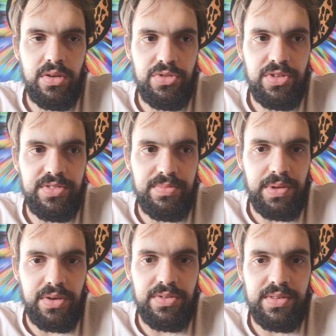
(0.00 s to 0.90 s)
just
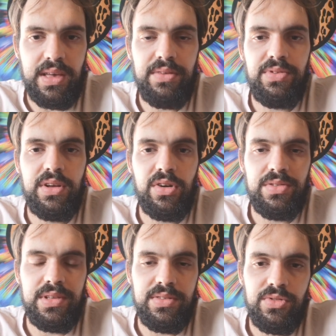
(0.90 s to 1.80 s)
because caffeine
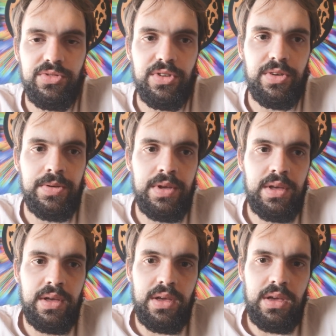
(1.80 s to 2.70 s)
content is also,
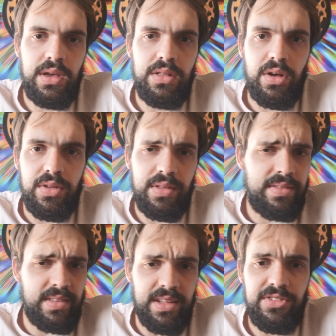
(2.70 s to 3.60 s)

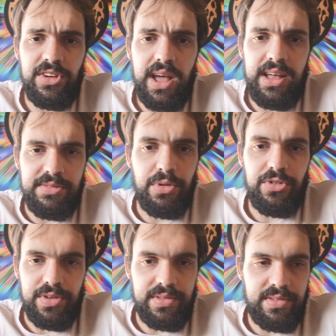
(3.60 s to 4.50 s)
it's okay, it's
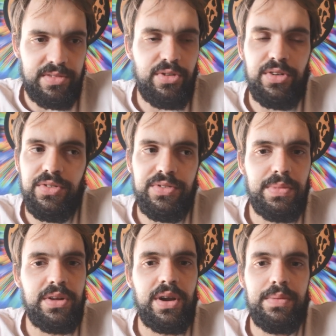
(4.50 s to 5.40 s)
moderate,
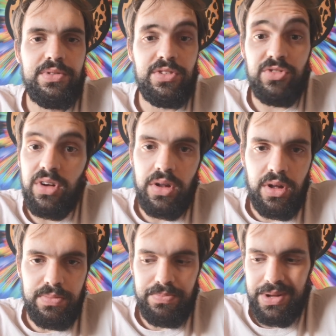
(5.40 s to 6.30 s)
250 milligrams, it's not a
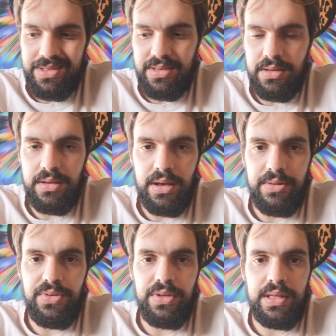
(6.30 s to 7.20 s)
lot, but I
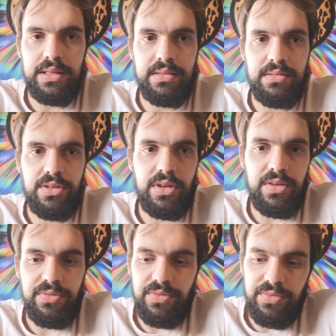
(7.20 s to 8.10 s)
feel that,
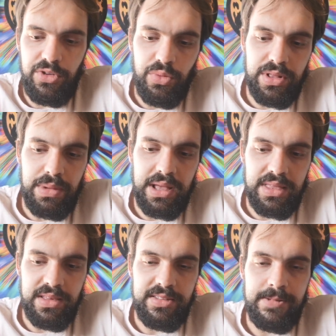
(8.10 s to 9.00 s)
if you want to make
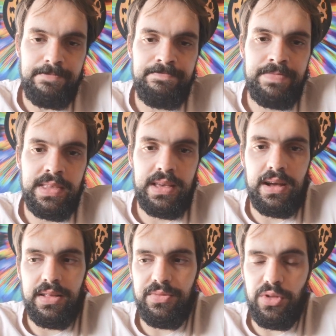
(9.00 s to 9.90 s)
this
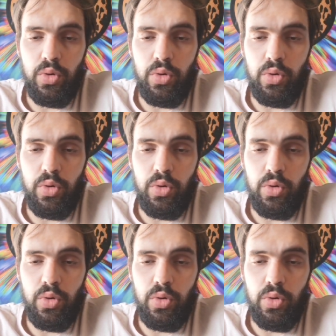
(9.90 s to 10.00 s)
kind of an